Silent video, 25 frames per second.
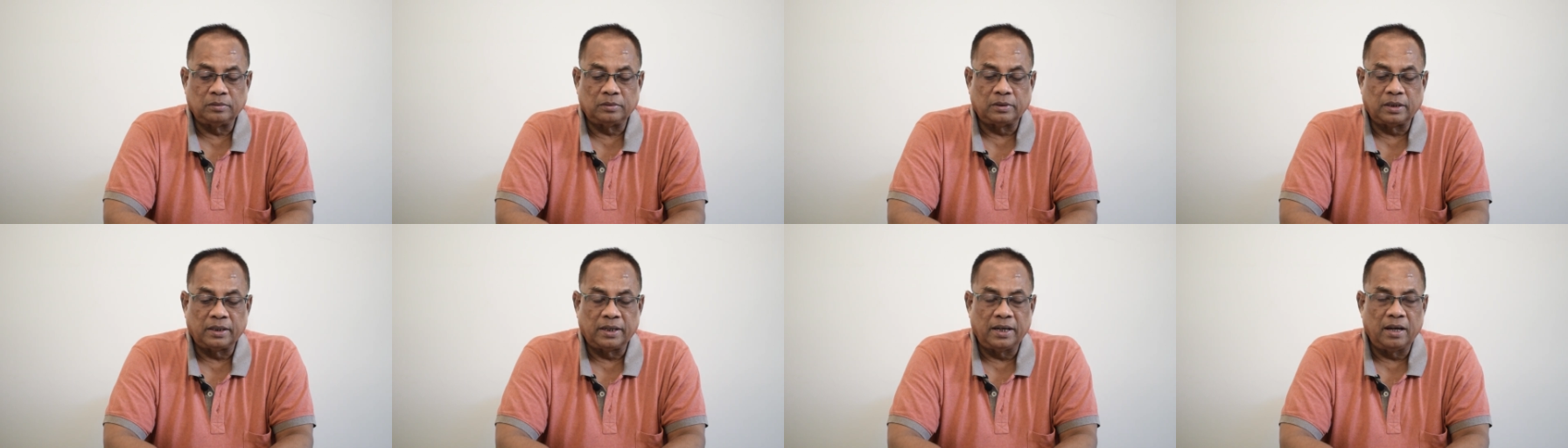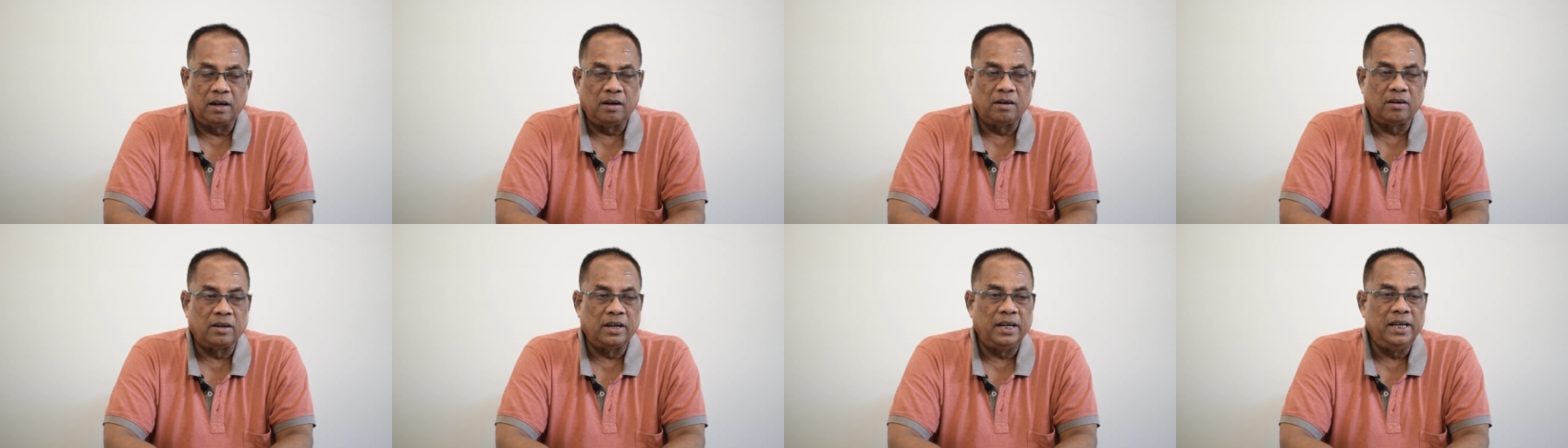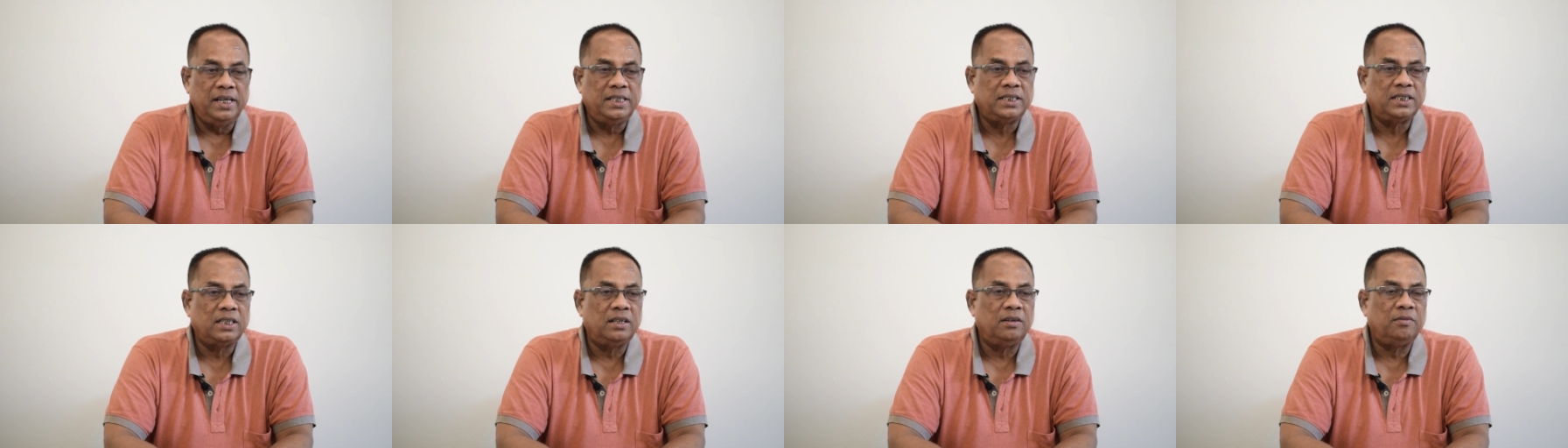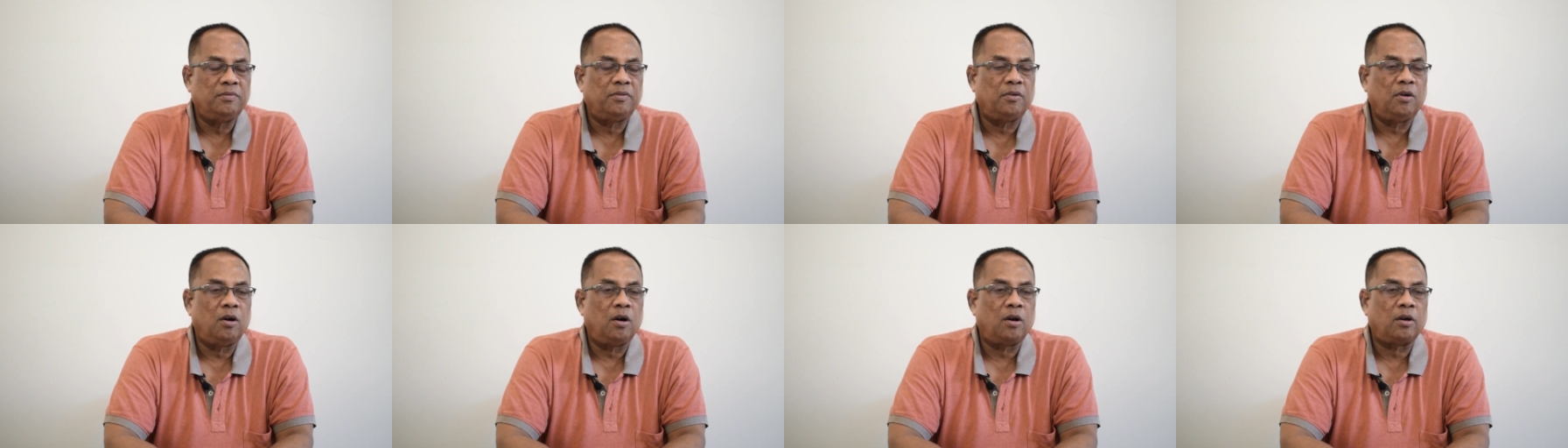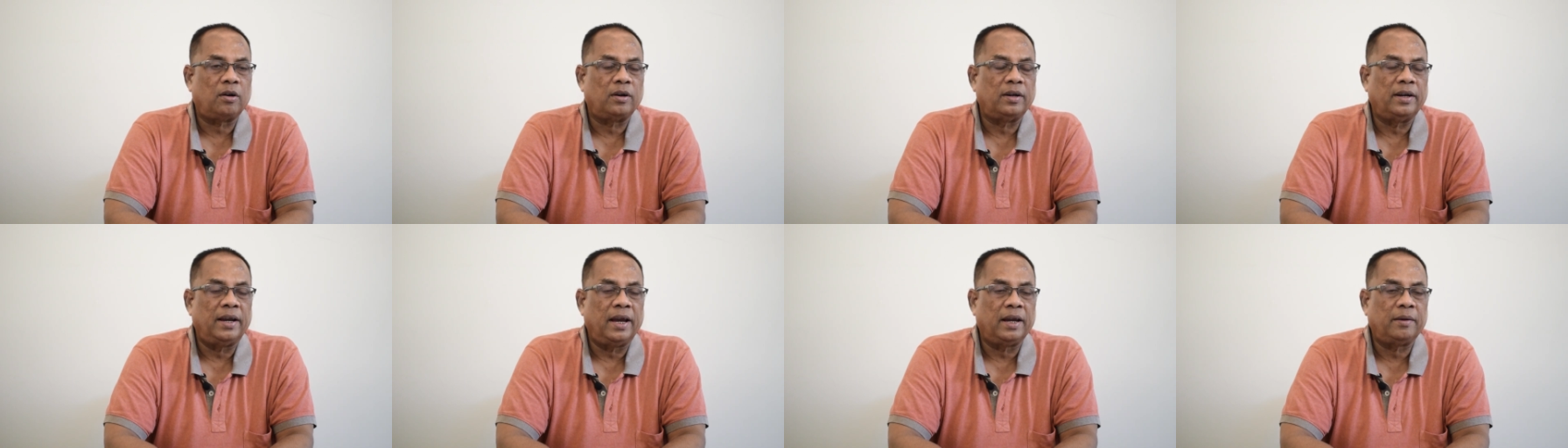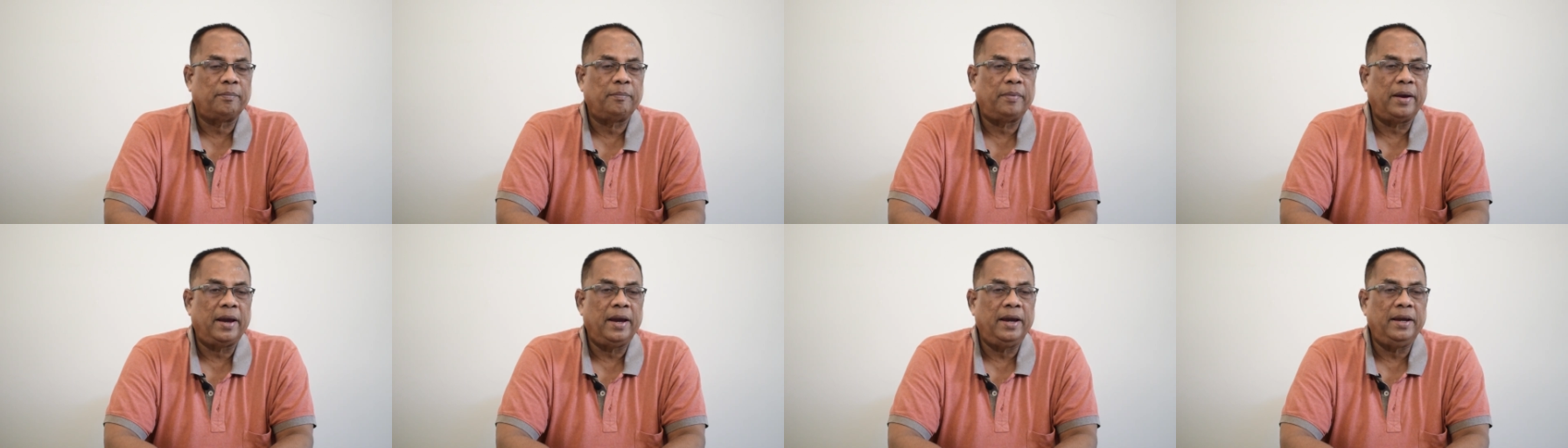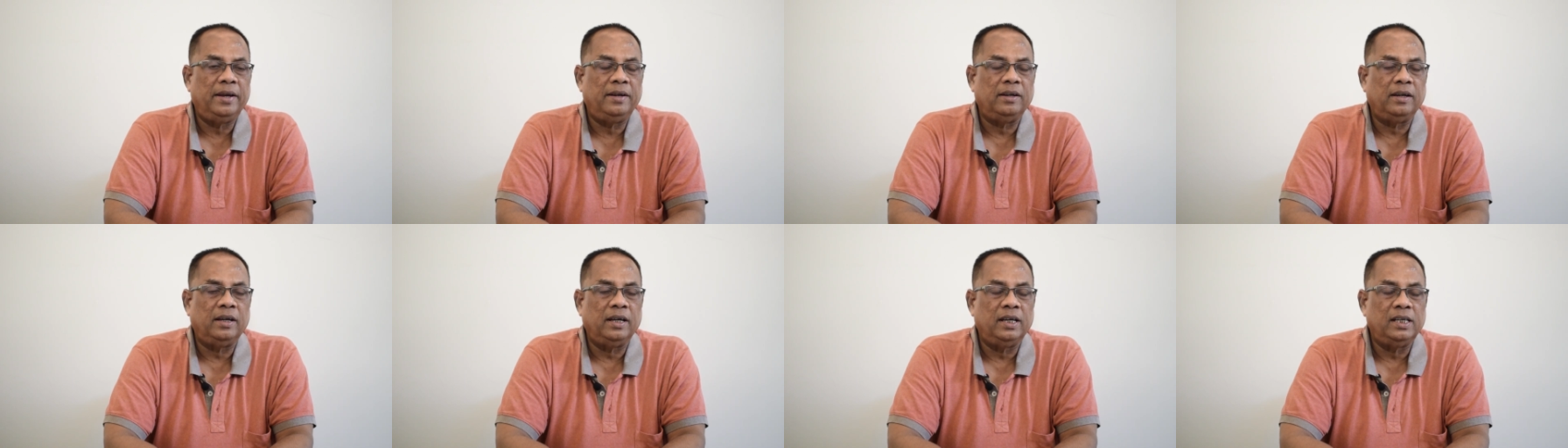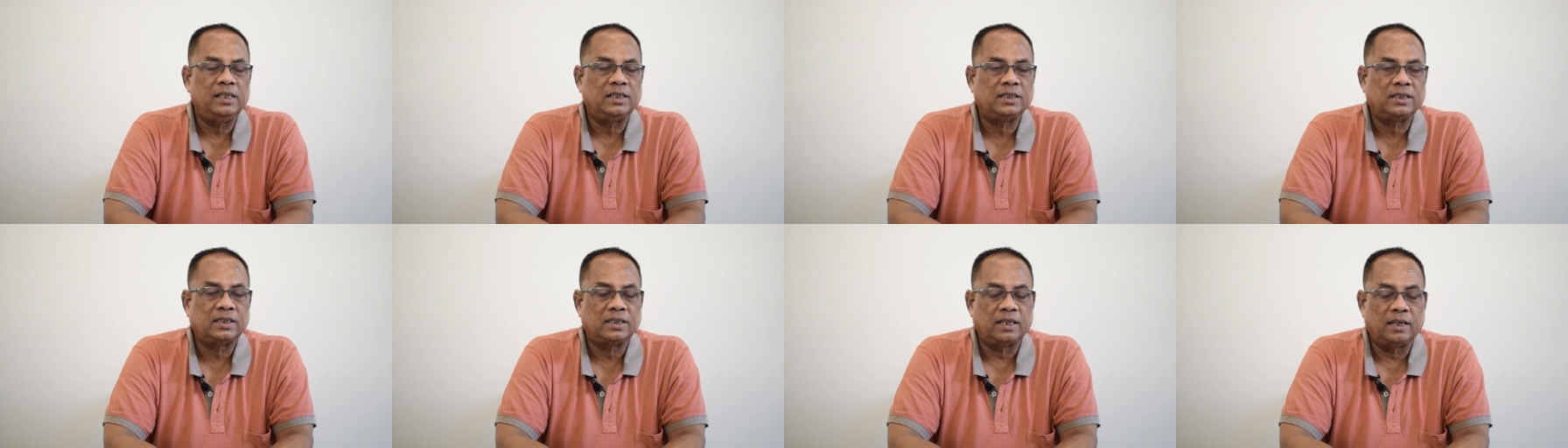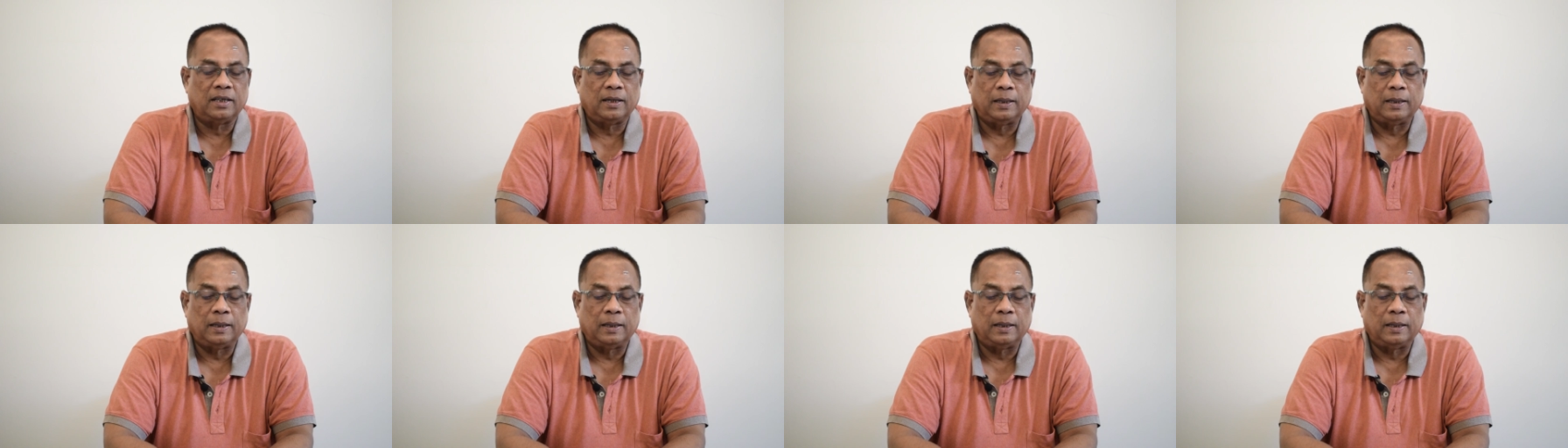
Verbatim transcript: real reason for neck pain is